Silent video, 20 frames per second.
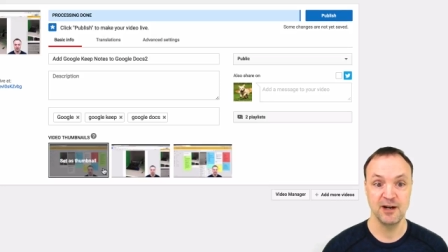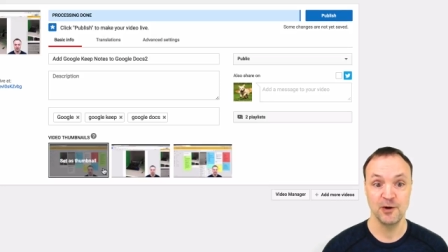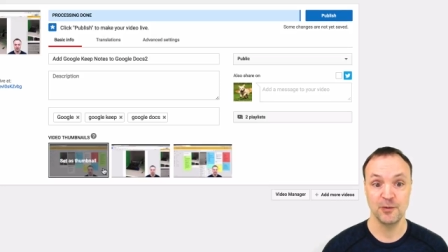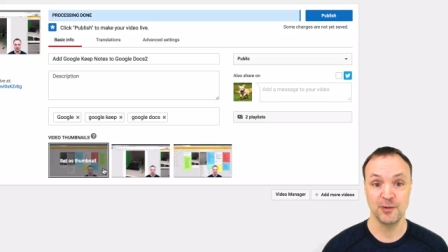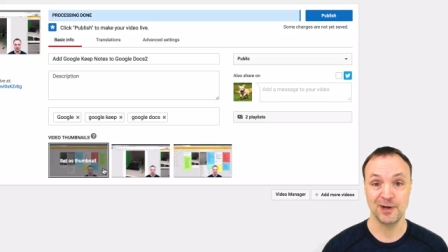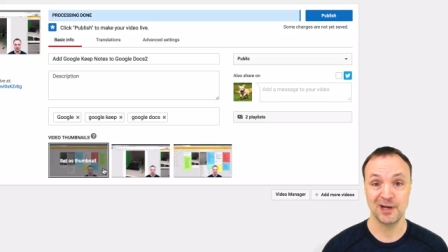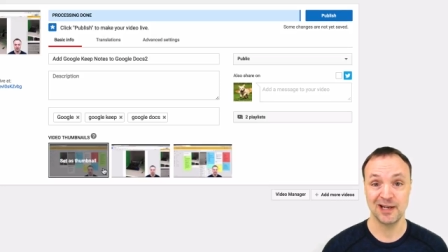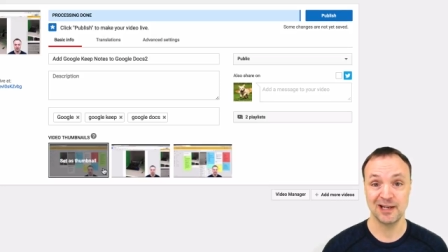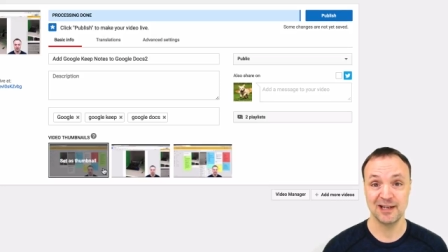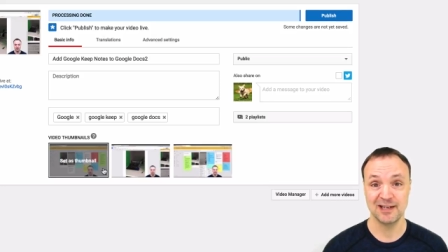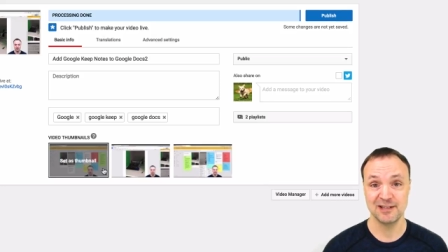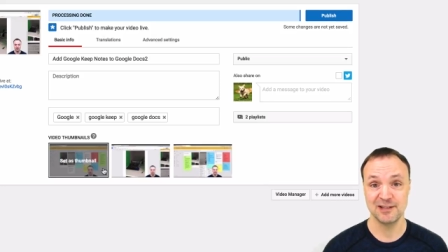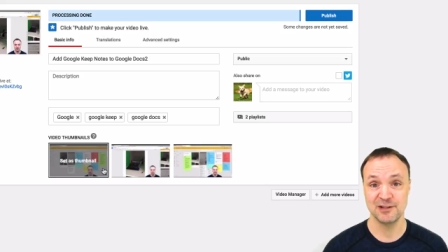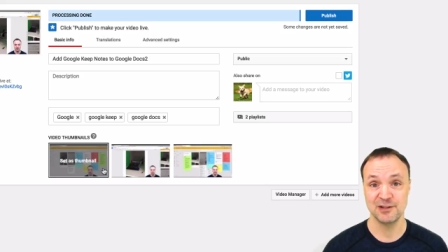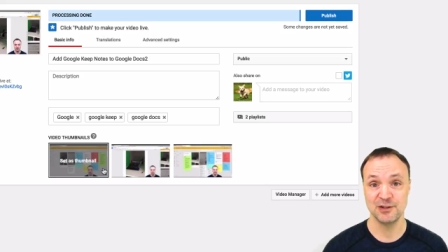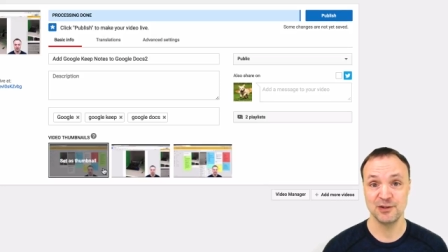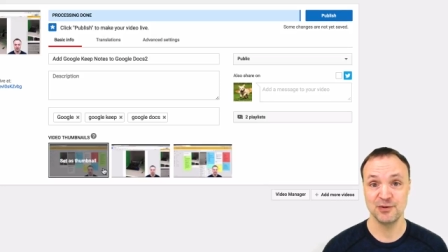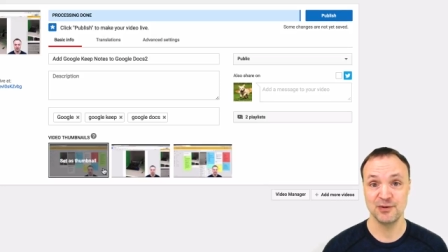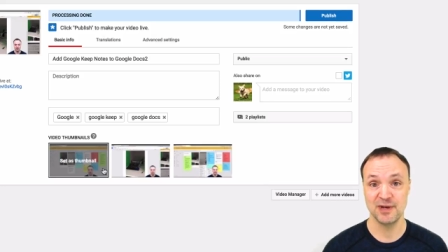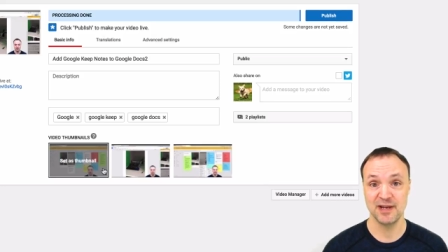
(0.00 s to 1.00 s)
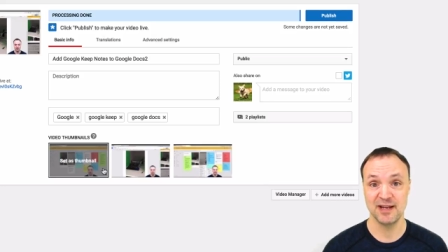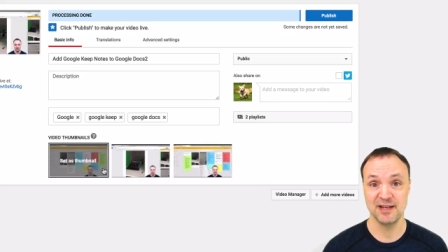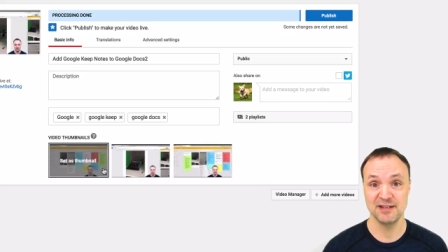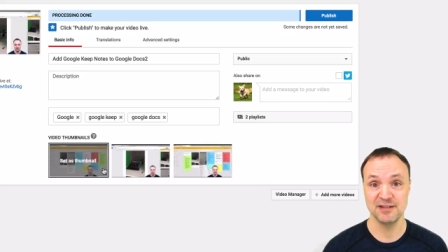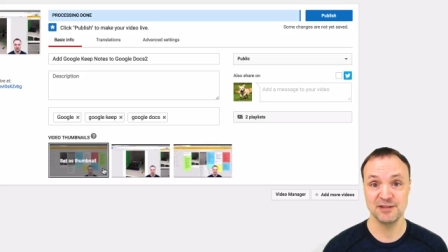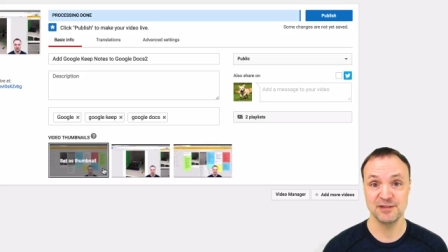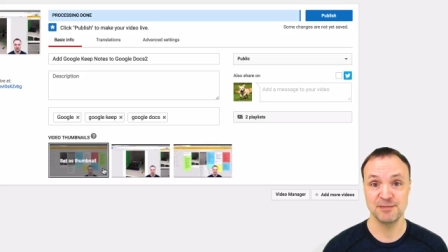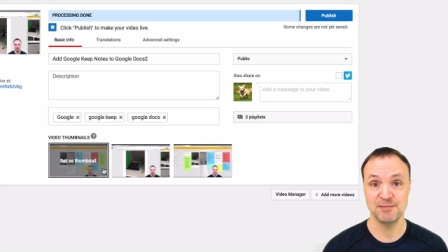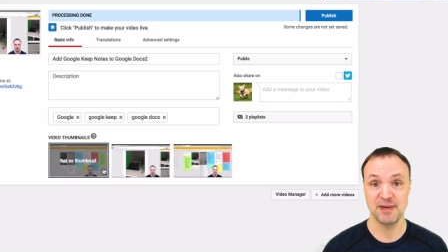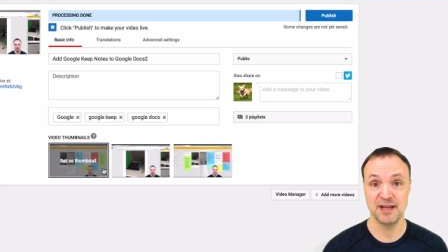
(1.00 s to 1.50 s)
What I like to do
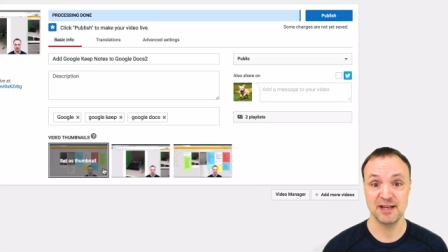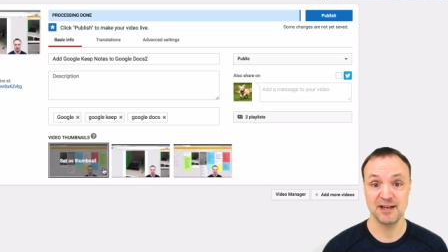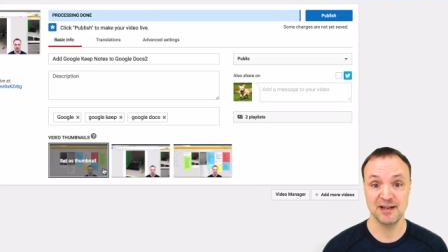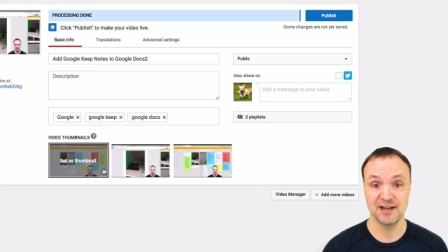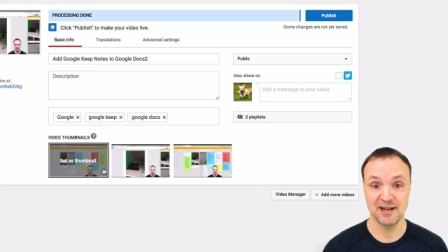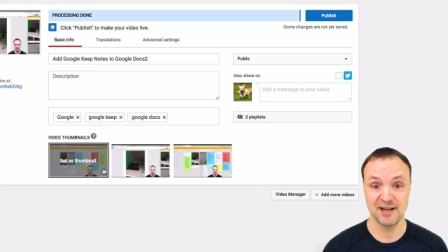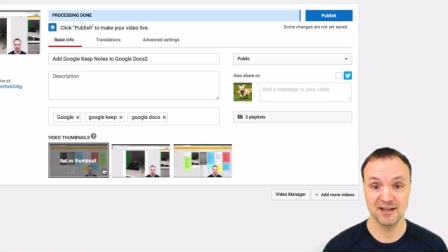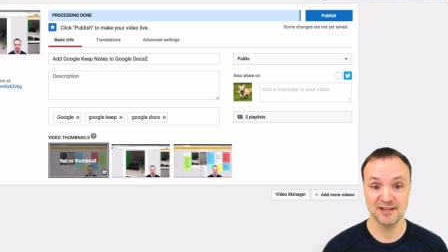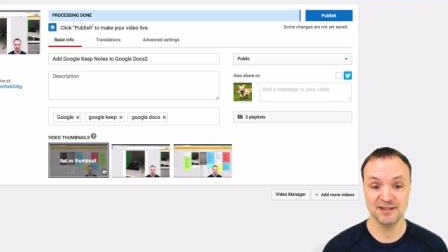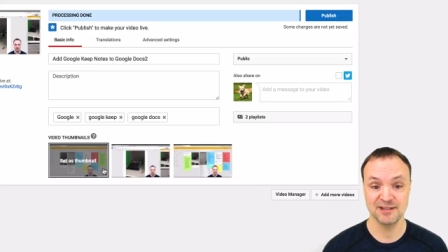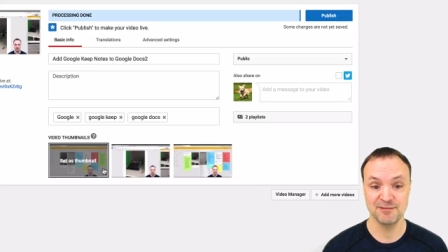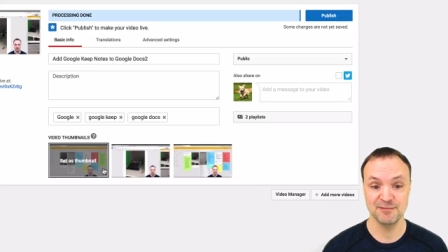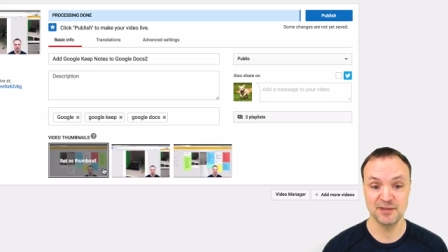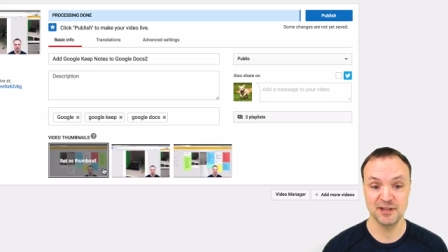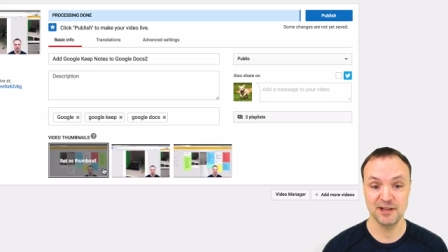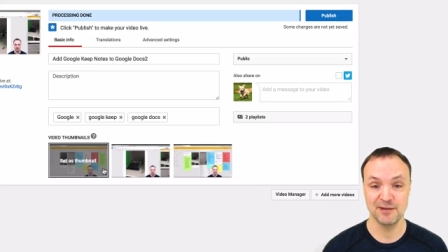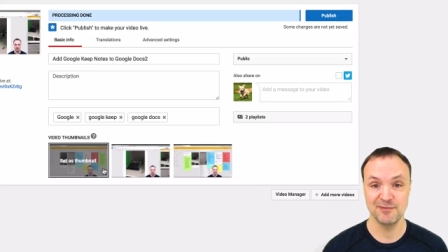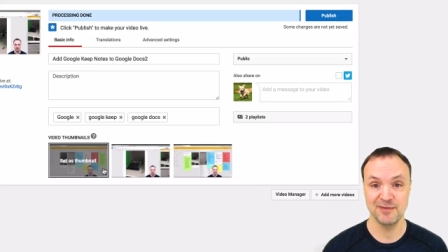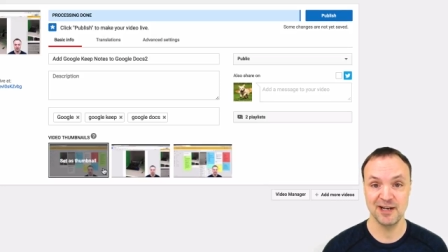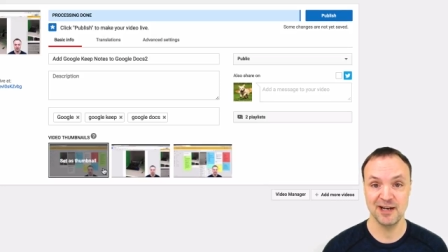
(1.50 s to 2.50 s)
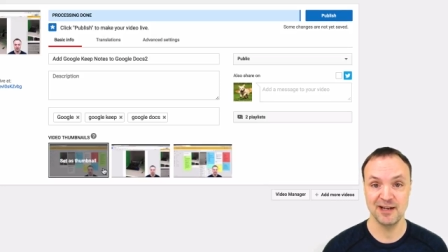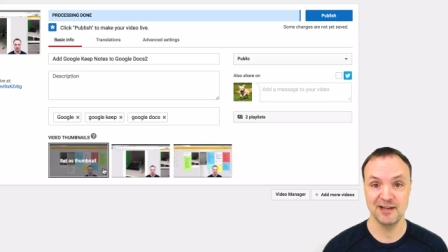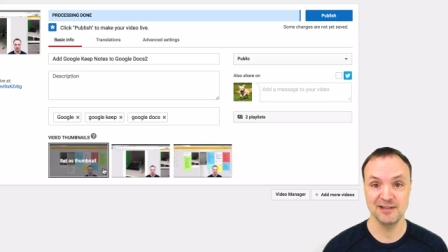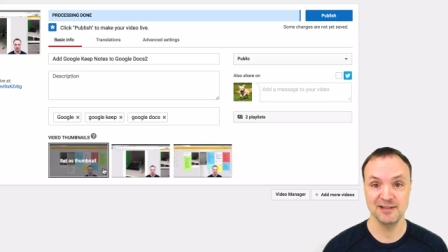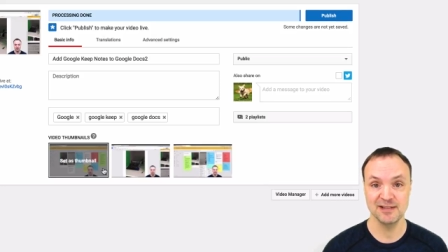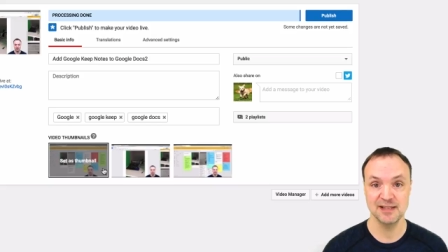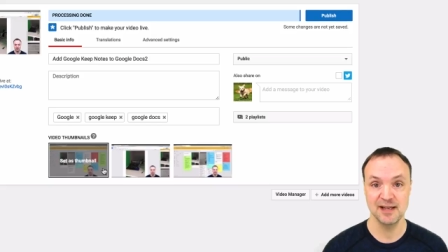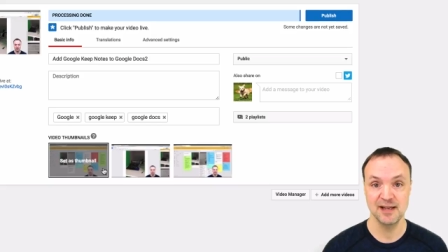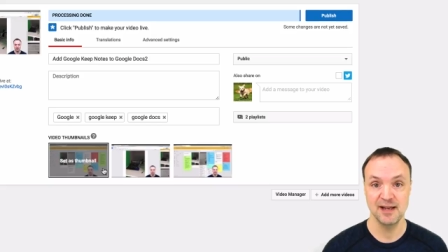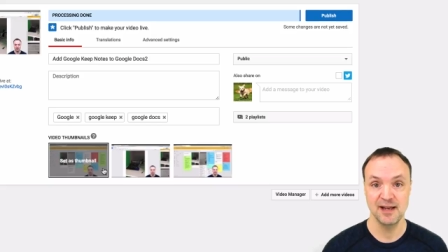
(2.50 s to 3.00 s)
is make custom
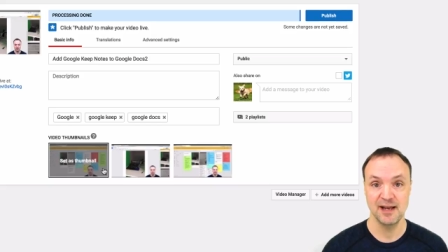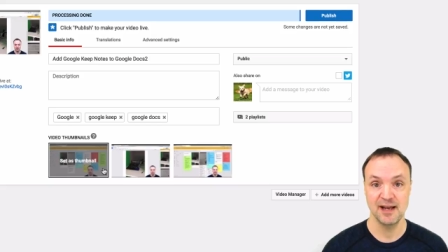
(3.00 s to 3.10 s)
thumbnails,